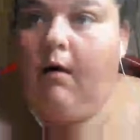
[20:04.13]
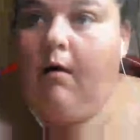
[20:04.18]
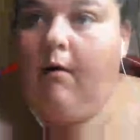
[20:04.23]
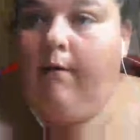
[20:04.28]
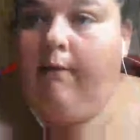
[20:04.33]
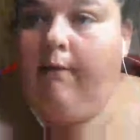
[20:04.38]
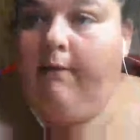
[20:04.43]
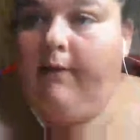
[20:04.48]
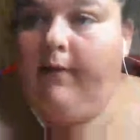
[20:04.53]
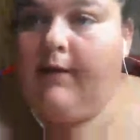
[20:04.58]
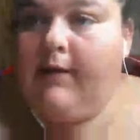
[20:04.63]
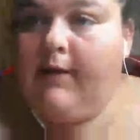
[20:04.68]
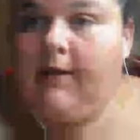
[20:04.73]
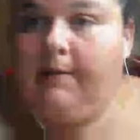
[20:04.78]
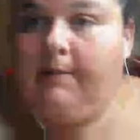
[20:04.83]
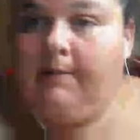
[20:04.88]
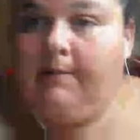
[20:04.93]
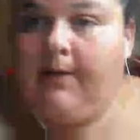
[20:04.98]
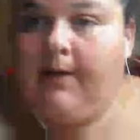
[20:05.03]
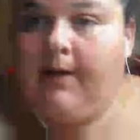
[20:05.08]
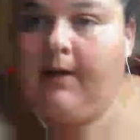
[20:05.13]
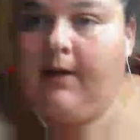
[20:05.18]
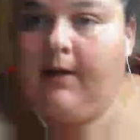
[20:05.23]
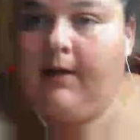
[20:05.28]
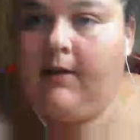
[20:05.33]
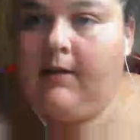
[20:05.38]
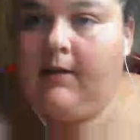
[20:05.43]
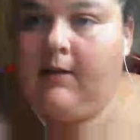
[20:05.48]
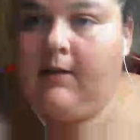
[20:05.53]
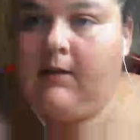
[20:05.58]
Hopefully
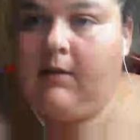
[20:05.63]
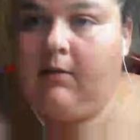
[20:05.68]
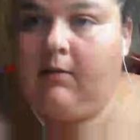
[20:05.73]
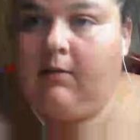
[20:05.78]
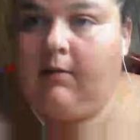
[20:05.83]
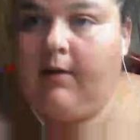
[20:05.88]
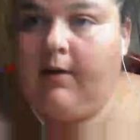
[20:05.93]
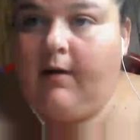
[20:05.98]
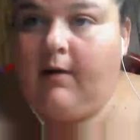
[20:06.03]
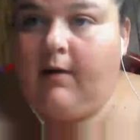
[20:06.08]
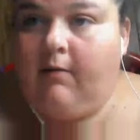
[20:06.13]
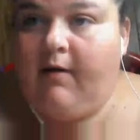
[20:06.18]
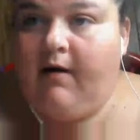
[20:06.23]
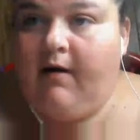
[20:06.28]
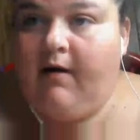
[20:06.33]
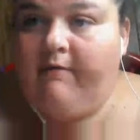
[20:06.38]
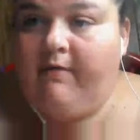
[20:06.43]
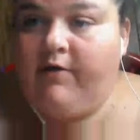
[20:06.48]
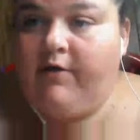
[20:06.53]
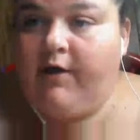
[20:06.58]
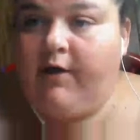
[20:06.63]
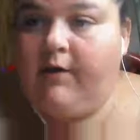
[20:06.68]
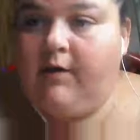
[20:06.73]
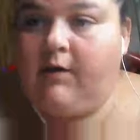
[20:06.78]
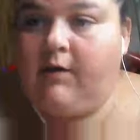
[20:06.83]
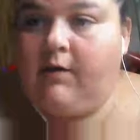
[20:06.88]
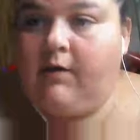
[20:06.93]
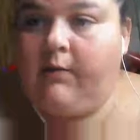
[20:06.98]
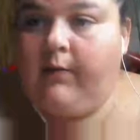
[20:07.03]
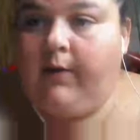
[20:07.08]
somebody that's online will have a
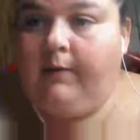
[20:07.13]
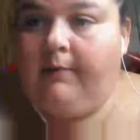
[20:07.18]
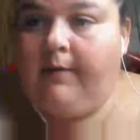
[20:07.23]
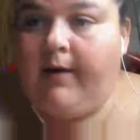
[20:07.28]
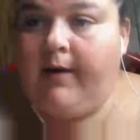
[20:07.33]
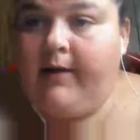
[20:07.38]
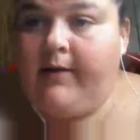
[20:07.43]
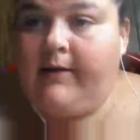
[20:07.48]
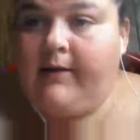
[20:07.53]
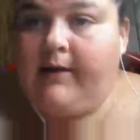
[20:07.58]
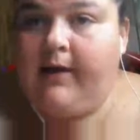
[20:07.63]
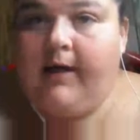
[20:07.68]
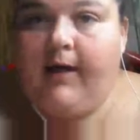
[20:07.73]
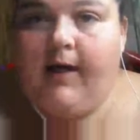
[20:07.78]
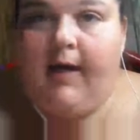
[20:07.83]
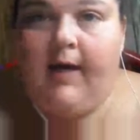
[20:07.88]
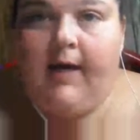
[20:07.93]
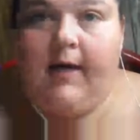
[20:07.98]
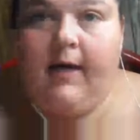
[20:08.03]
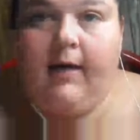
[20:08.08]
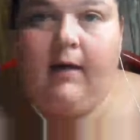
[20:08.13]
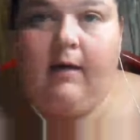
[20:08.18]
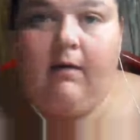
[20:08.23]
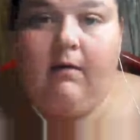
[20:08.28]
chance to swing by and say hey.